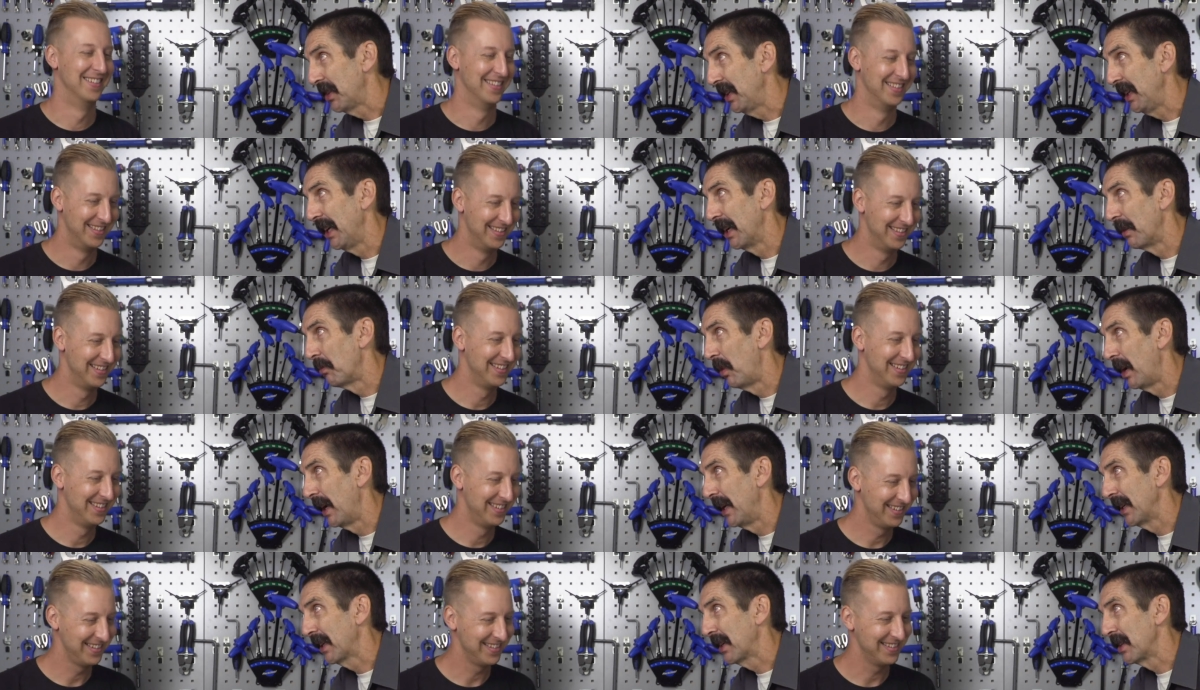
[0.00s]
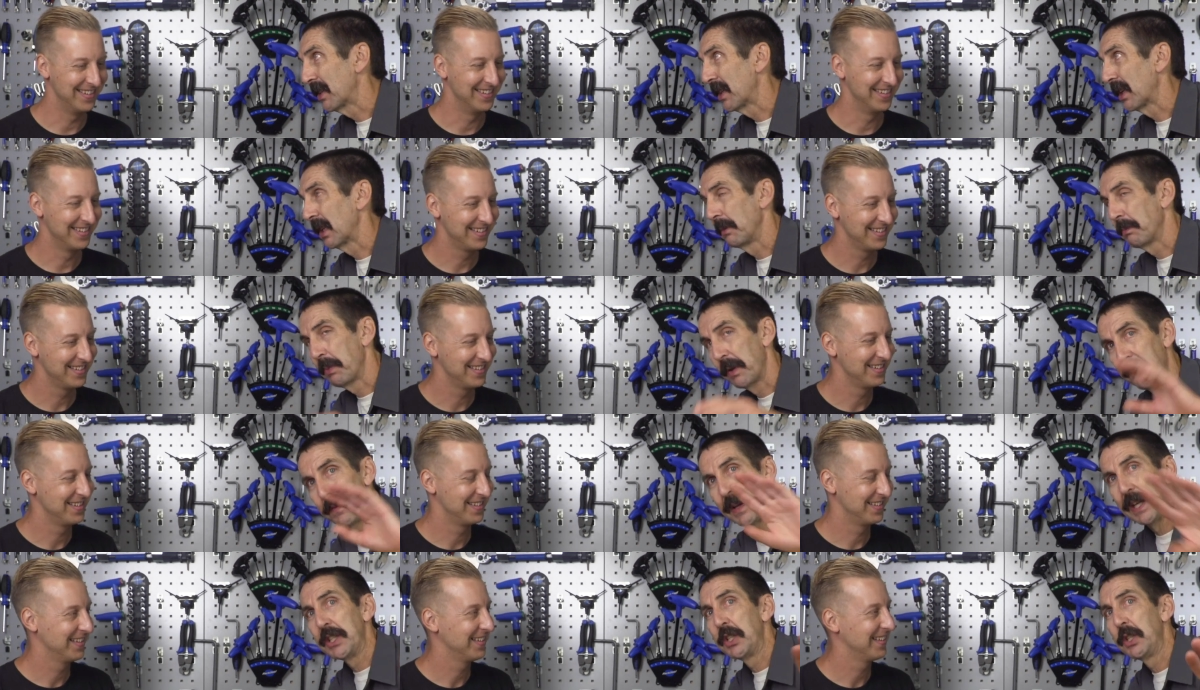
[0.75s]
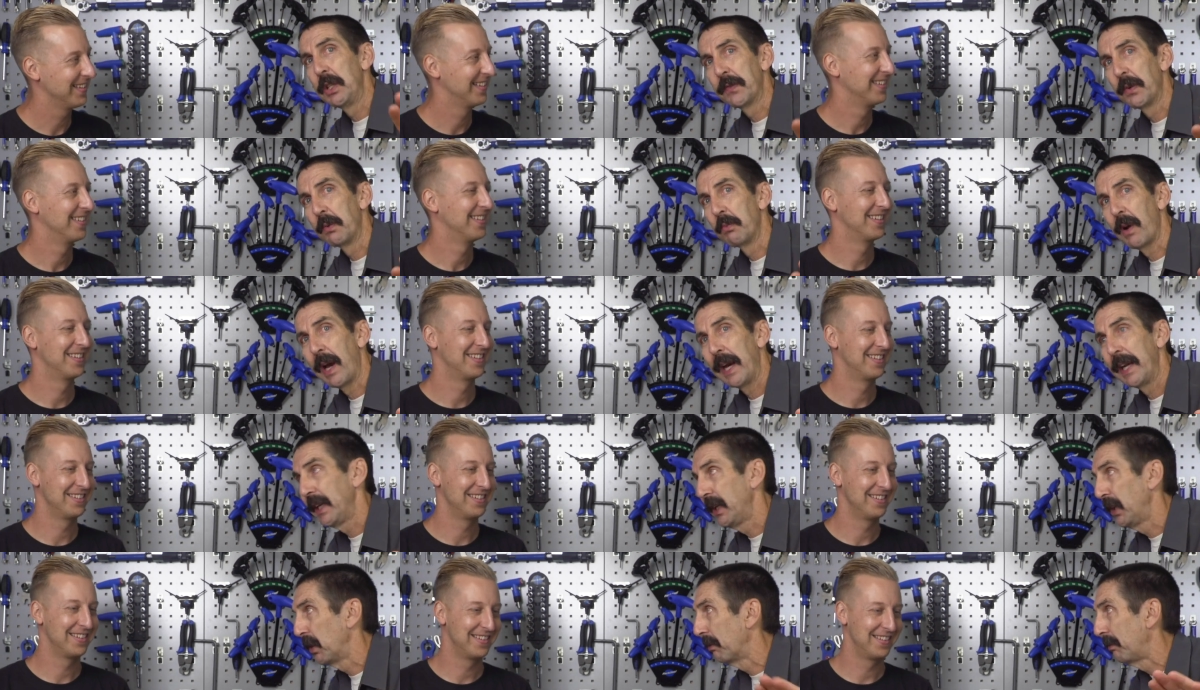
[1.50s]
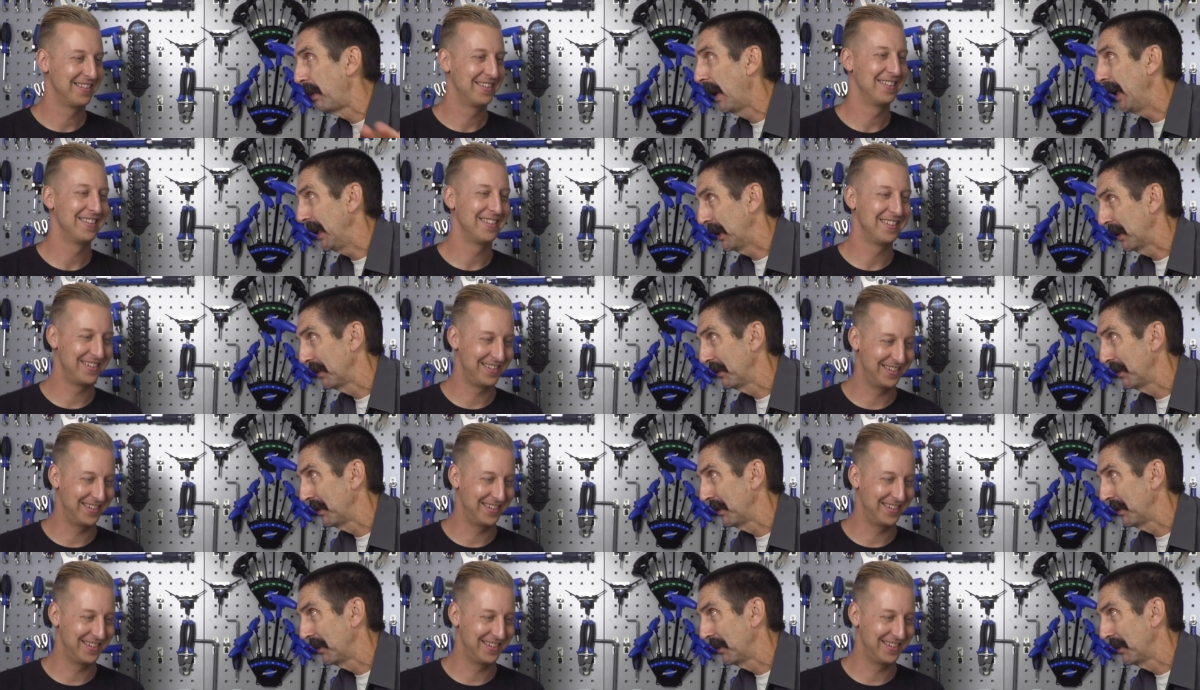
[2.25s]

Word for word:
Speaker 1: TM1 because it'll prevent you from riding your bike.